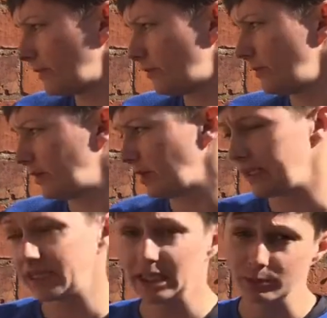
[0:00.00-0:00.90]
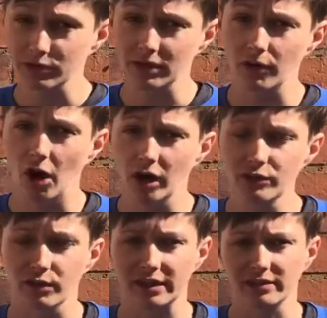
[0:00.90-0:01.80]
Thirdly, keep yourself
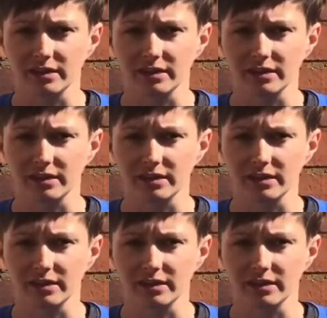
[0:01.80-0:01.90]
hydrated.